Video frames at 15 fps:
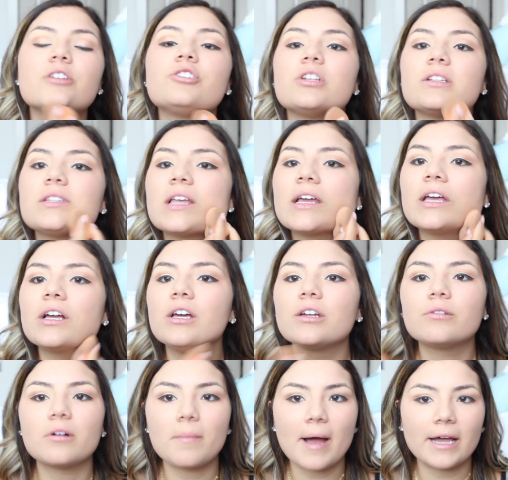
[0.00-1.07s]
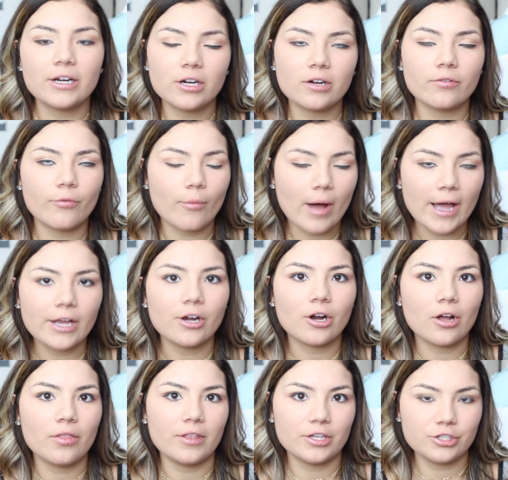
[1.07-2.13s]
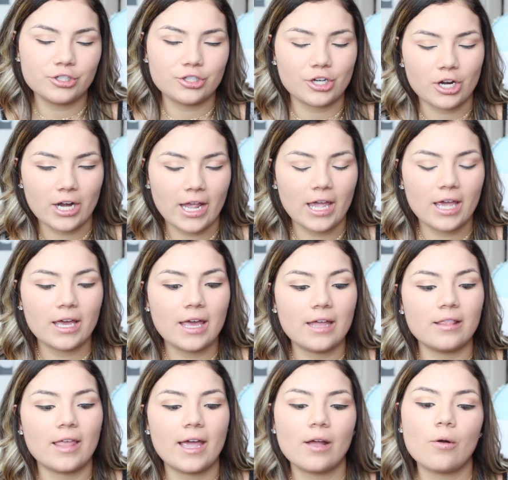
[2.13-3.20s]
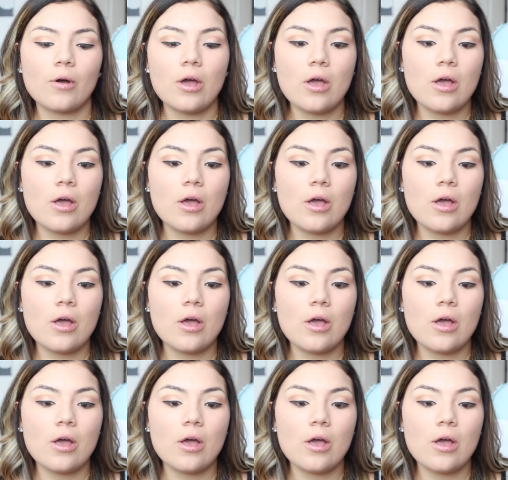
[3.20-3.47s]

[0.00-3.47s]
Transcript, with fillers: it's just like a good reminder of why you're on this journey and like